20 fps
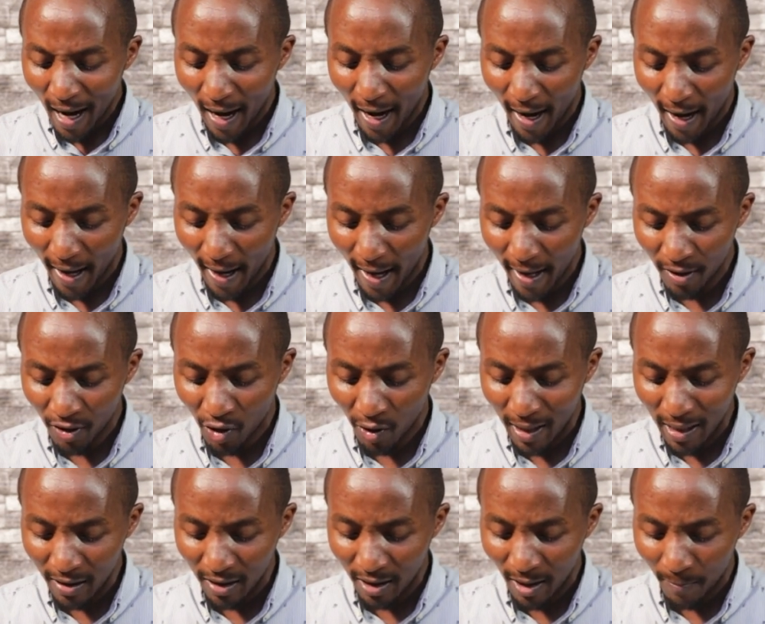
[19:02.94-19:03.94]
Uh,
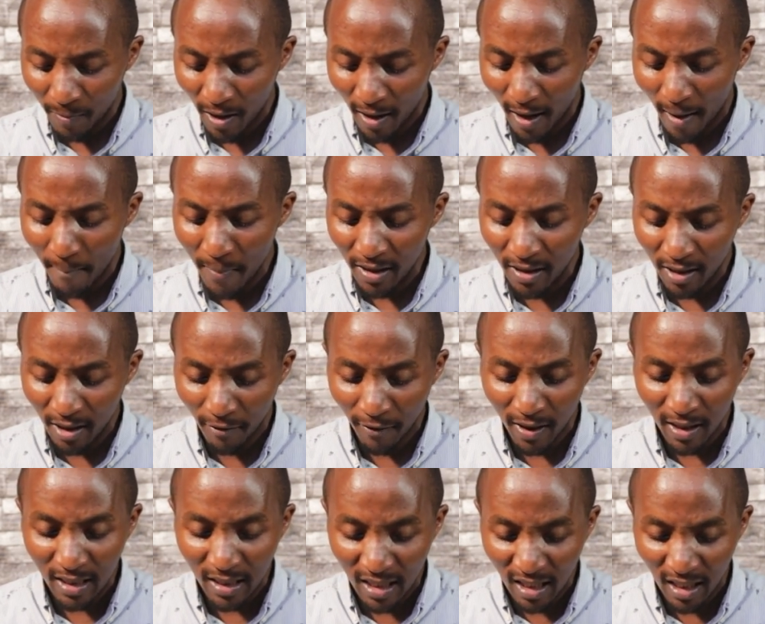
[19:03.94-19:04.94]
Exodus chapter number
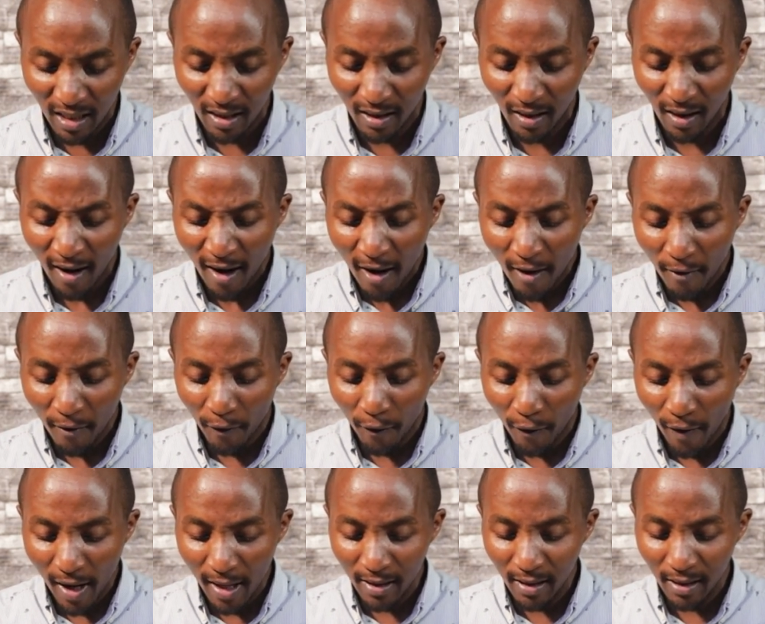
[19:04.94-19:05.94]
seventeen,
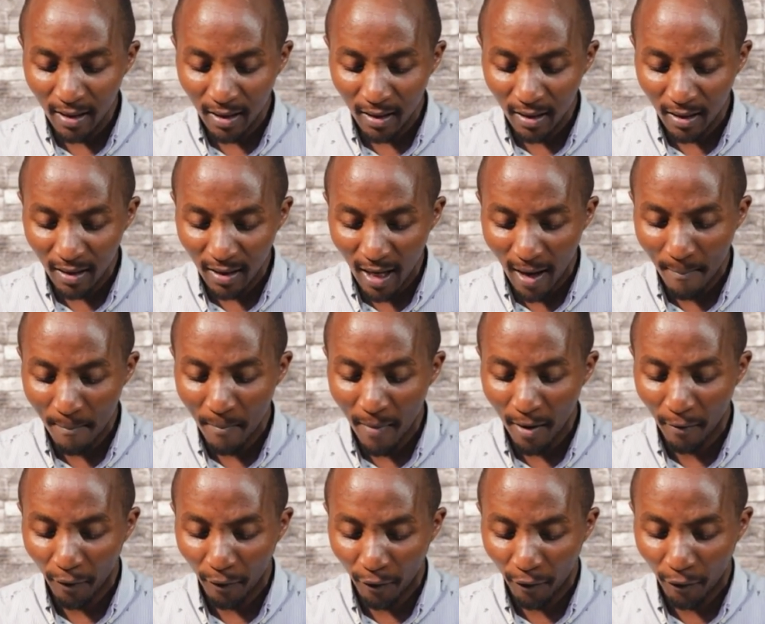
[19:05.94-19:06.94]
verse
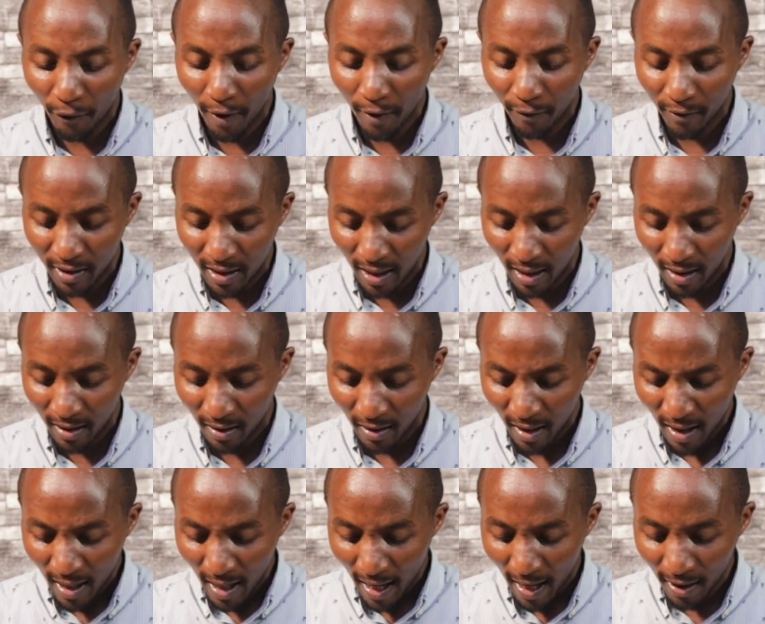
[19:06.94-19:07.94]
number fifteen.
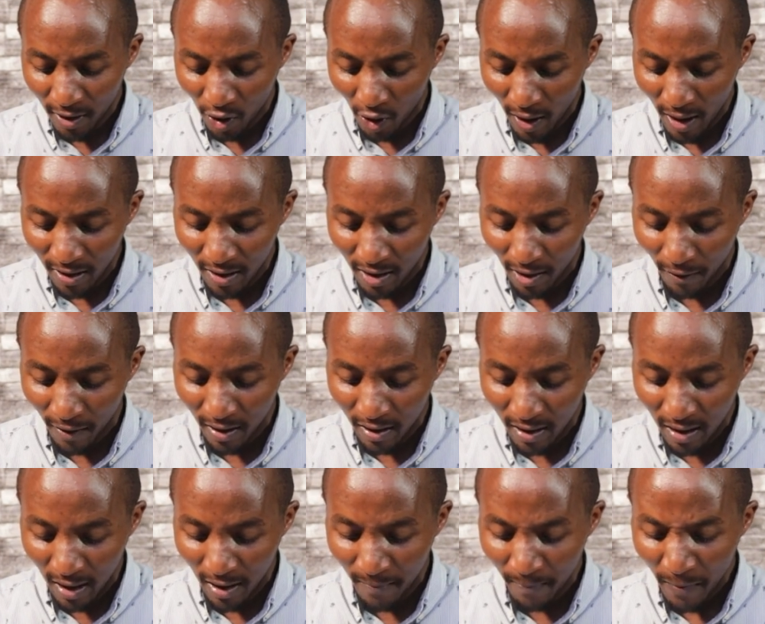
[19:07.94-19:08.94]
Exodus
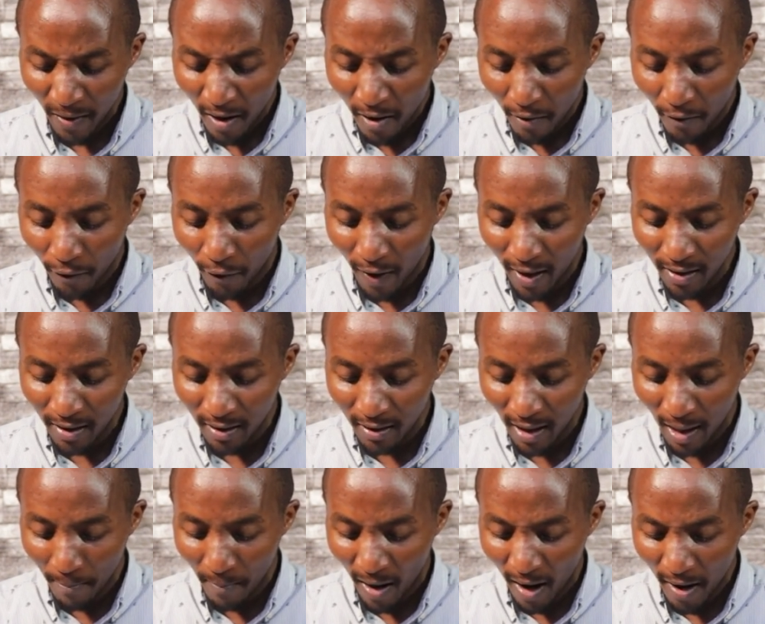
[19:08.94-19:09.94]
seventeen, verse
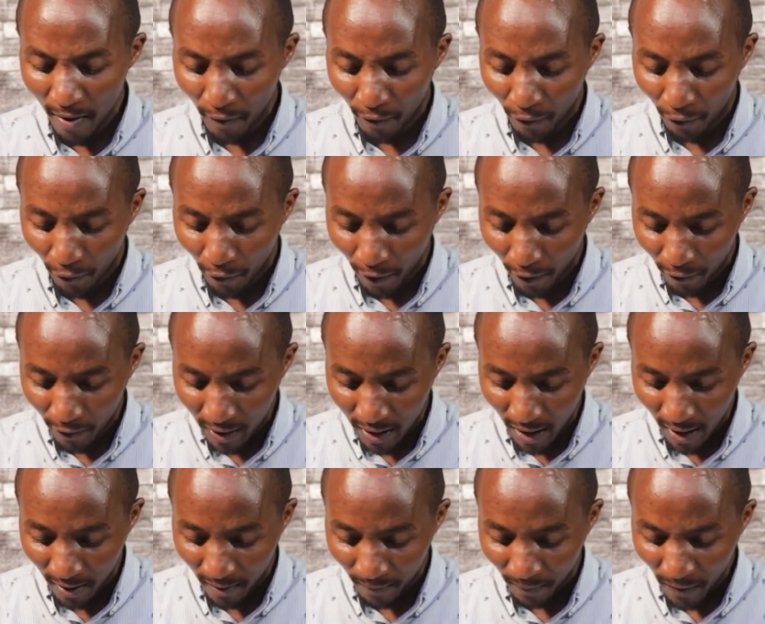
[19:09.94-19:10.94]
number
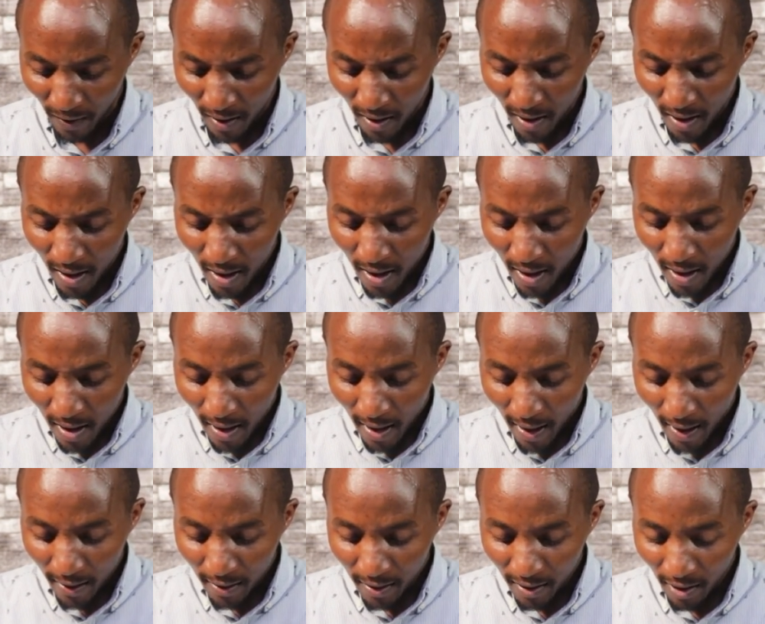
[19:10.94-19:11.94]
fifteen.
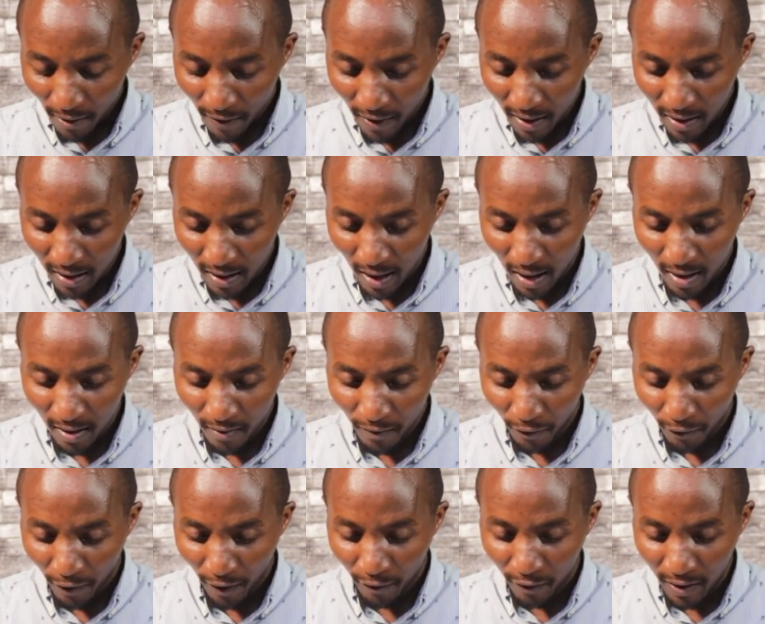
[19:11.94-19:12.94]
seventeen
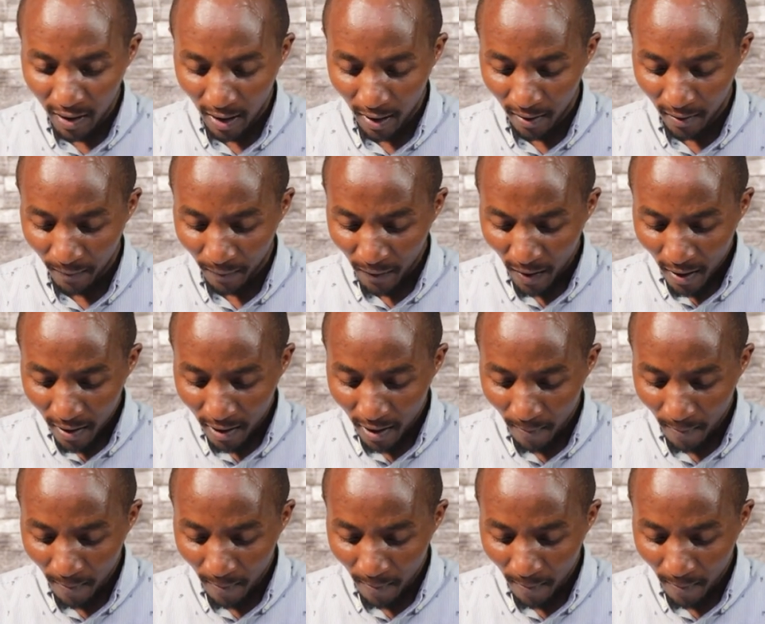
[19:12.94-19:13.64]
fifteen.